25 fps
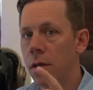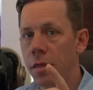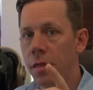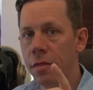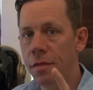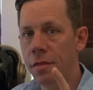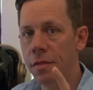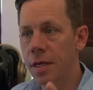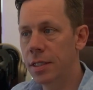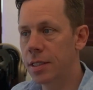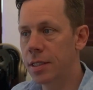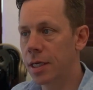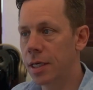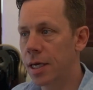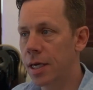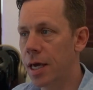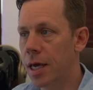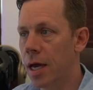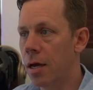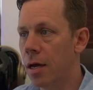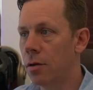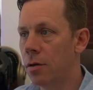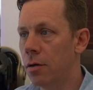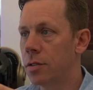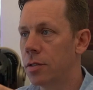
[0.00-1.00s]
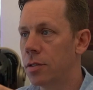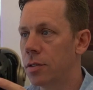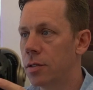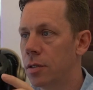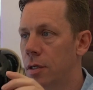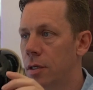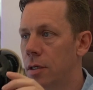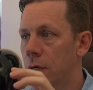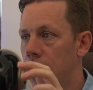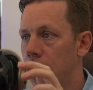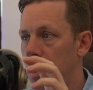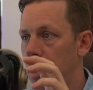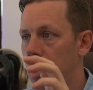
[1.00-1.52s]
this account's
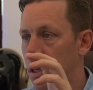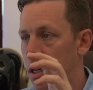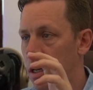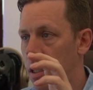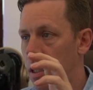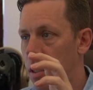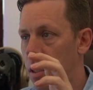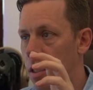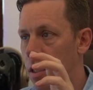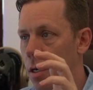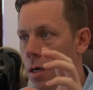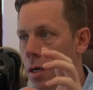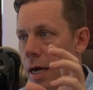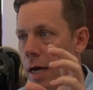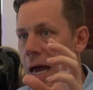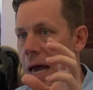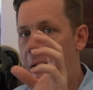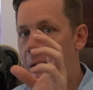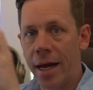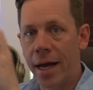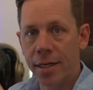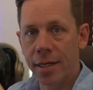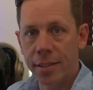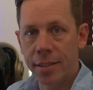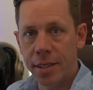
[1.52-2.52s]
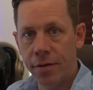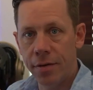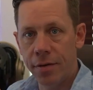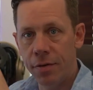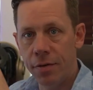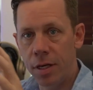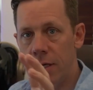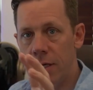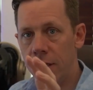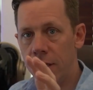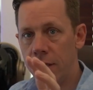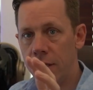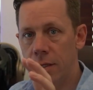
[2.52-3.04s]

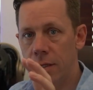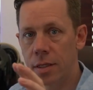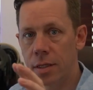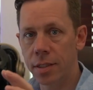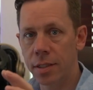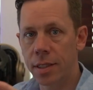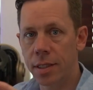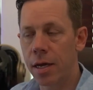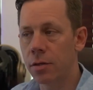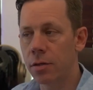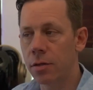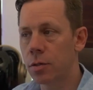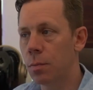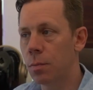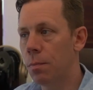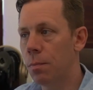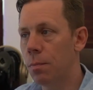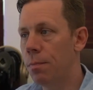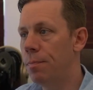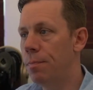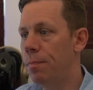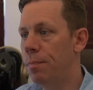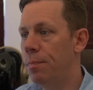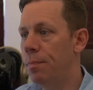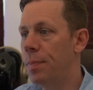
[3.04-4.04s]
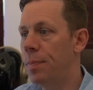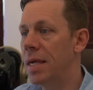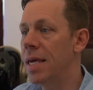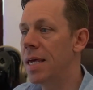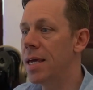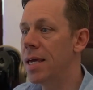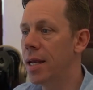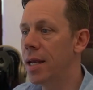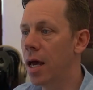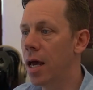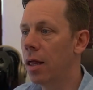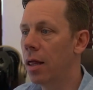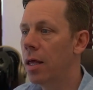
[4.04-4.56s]
activity, this account's
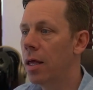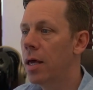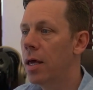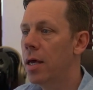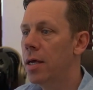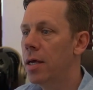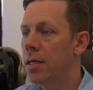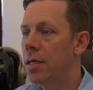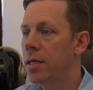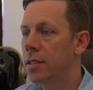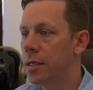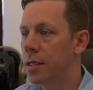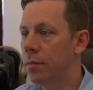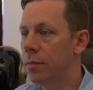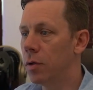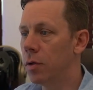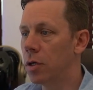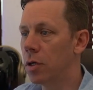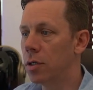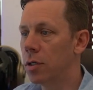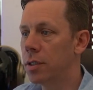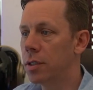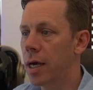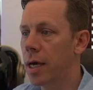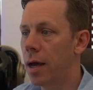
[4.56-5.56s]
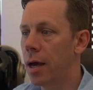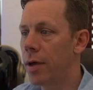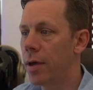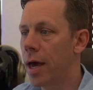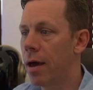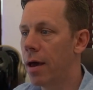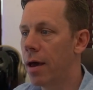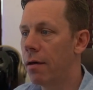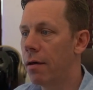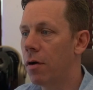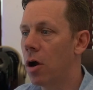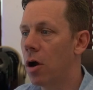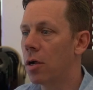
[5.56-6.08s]
P&L, similar to how we
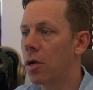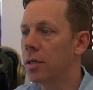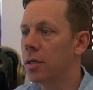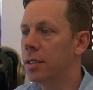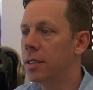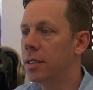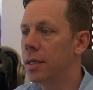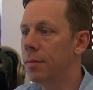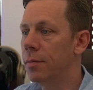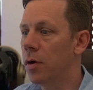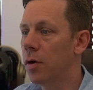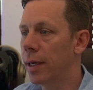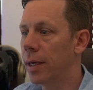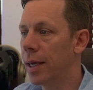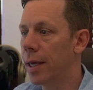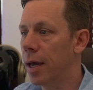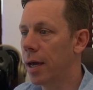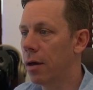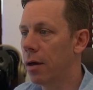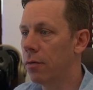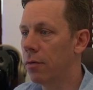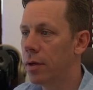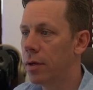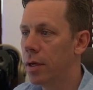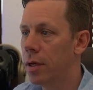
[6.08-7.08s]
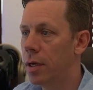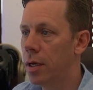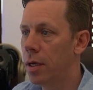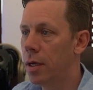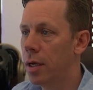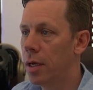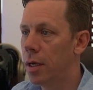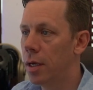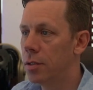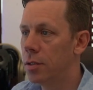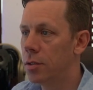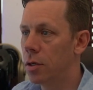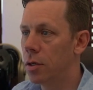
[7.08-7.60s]
have our demo account.
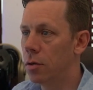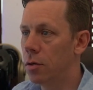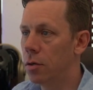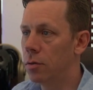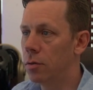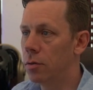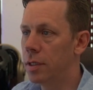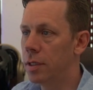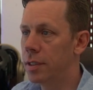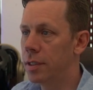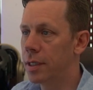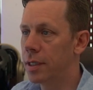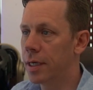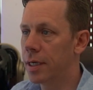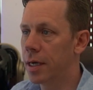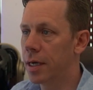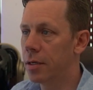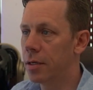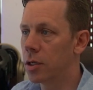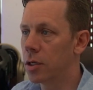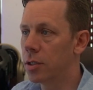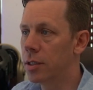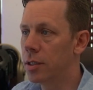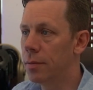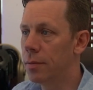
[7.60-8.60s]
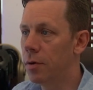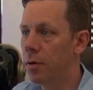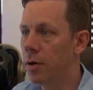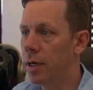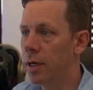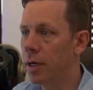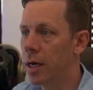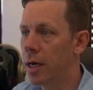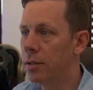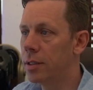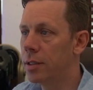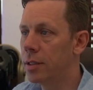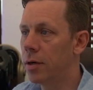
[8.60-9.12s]
So this account is our demo
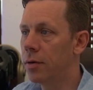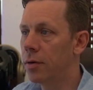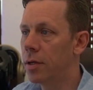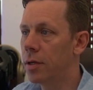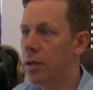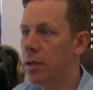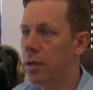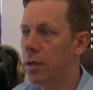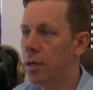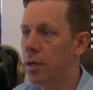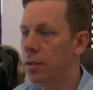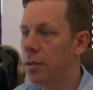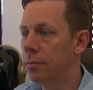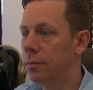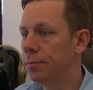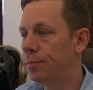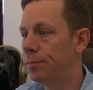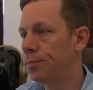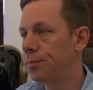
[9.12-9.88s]
account down here,